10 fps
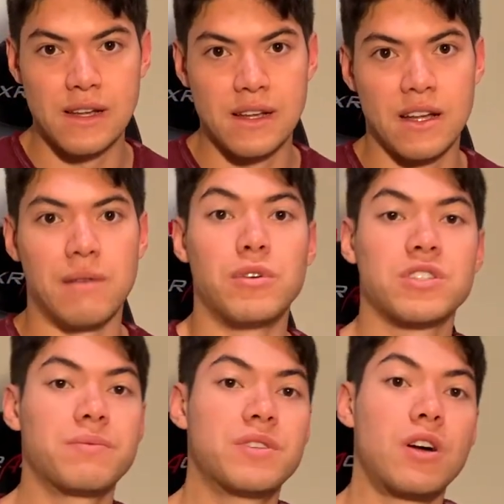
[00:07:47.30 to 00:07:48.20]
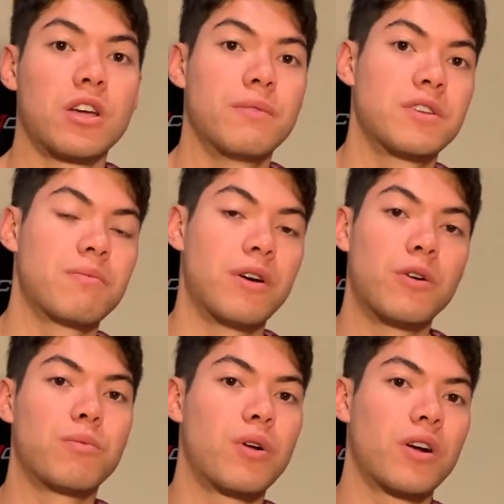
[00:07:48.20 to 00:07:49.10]
I'm also going to be documenting my own
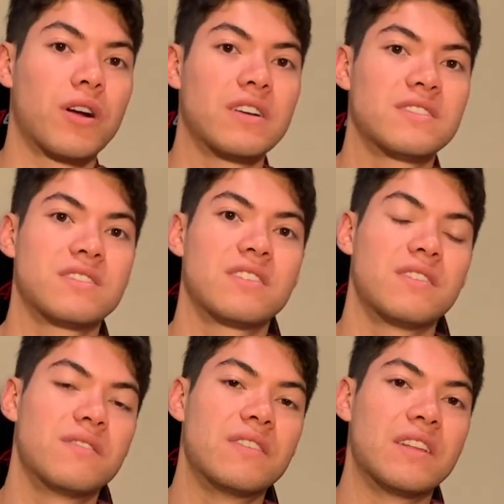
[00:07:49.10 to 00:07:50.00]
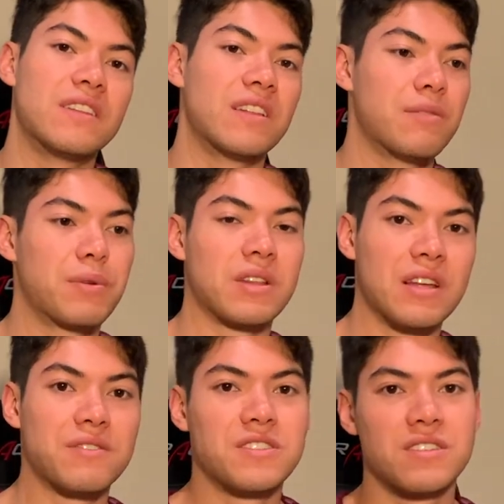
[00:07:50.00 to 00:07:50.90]
progress in the Olympic
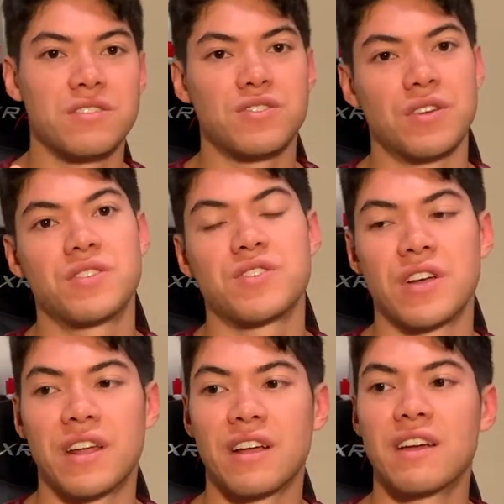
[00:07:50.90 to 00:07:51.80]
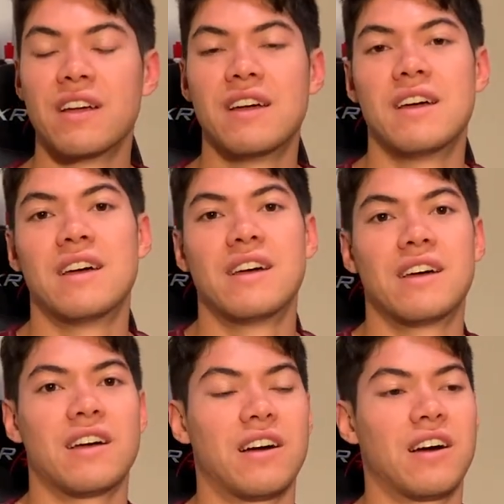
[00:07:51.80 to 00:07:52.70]
lifts, strength training.
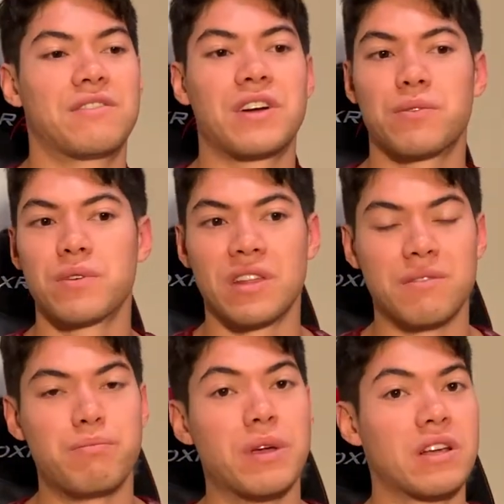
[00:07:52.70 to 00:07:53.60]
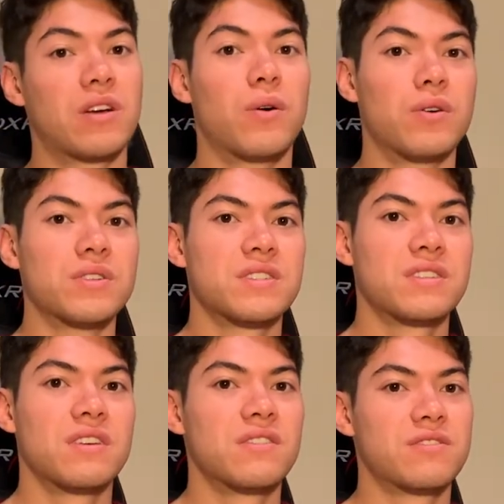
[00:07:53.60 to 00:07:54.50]
I've got really big goals
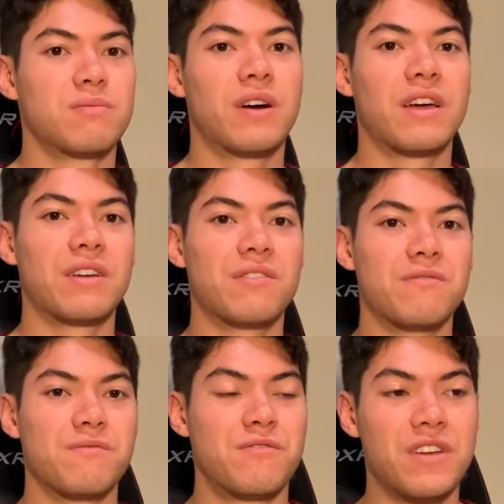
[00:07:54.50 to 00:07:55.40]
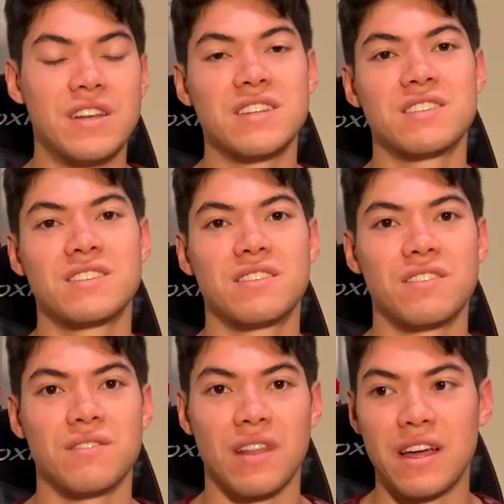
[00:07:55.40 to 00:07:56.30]
for my fitness
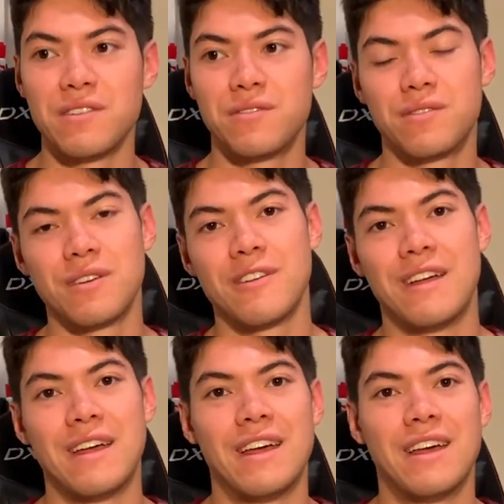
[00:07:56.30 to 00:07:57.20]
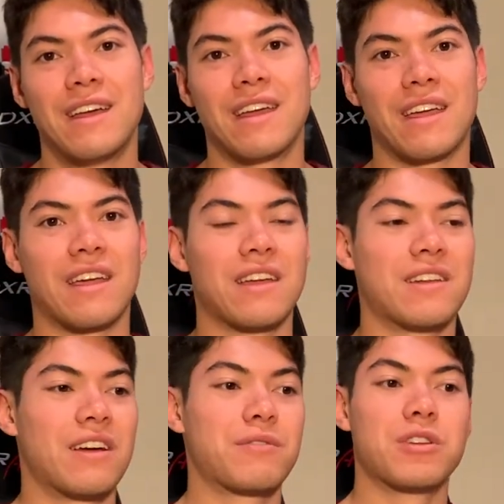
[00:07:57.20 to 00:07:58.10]
life, and
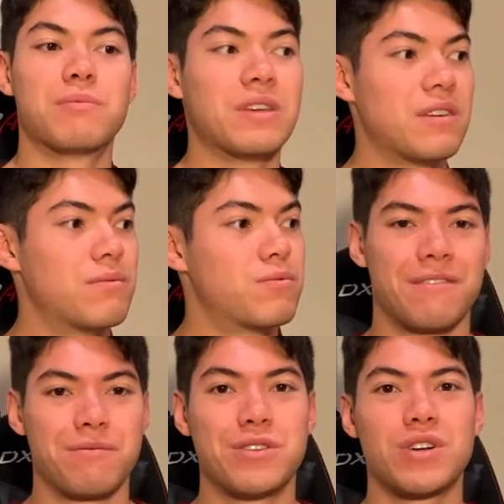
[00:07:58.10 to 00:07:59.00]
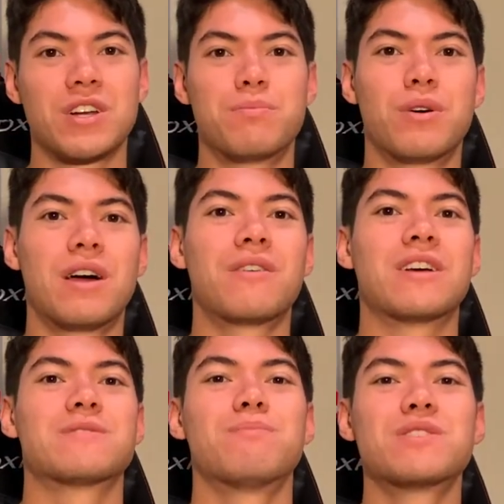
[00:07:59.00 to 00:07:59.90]
I'm going to be trying to put out
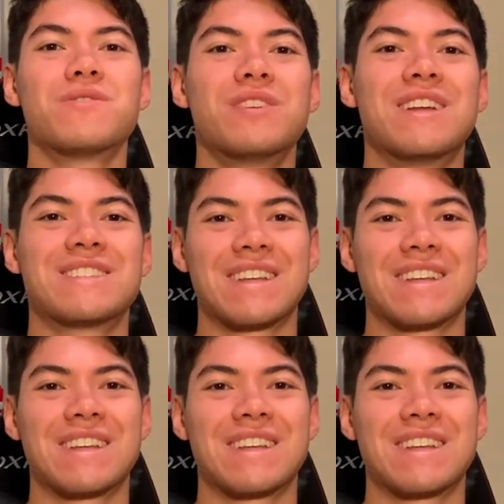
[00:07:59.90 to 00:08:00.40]
as much of it as I